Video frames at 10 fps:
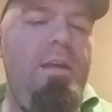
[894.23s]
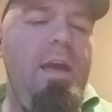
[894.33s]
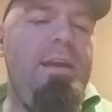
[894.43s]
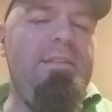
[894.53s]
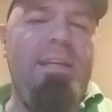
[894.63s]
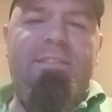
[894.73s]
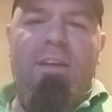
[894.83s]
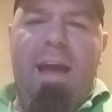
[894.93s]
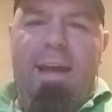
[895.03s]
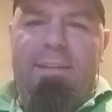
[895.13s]
because I
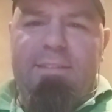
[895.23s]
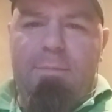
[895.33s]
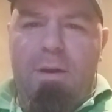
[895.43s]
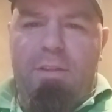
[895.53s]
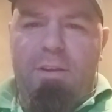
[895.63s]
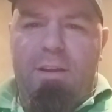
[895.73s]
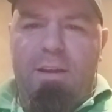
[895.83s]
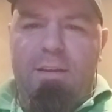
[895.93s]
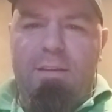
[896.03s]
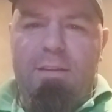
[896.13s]
still had some
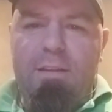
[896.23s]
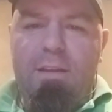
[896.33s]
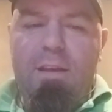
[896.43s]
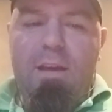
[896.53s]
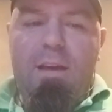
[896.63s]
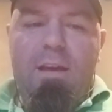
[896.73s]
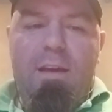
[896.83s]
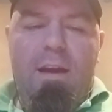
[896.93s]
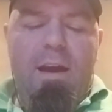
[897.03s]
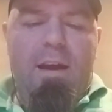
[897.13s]
other
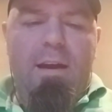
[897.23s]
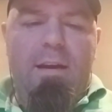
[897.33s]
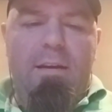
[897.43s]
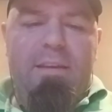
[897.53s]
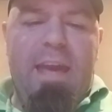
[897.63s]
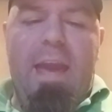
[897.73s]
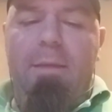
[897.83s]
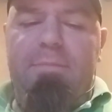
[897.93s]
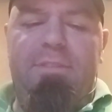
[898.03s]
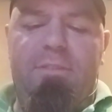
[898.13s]

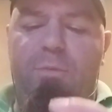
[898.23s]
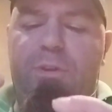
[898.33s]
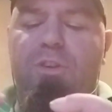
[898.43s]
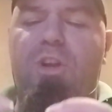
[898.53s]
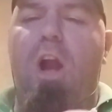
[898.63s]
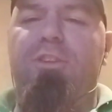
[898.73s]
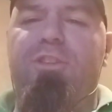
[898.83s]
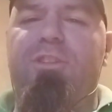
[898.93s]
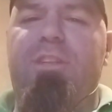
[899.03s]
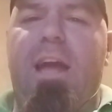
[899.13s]
games, the original
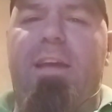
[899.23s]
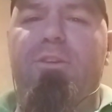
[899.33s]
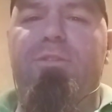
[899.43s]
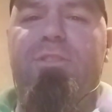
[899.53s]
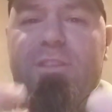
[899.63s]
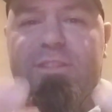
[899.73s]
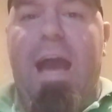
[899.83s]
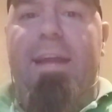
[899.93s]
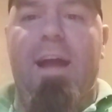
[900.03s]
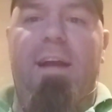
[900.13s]
cartridges that I use the
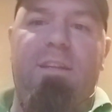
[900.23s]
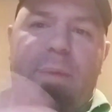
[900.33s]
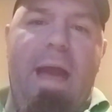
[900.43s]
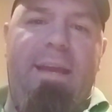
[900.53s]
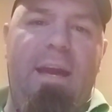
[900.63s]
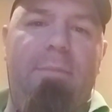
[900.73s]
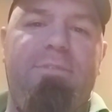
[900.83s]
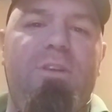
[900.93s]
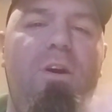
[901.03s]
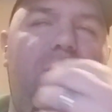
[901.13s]
SkyDock to back up.
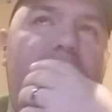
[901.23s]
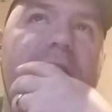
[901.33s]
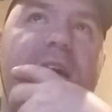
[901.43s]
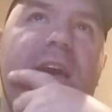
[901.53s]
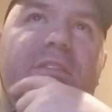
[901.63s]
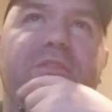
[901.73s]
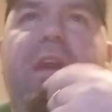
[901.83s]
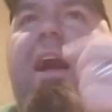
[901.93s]
So if you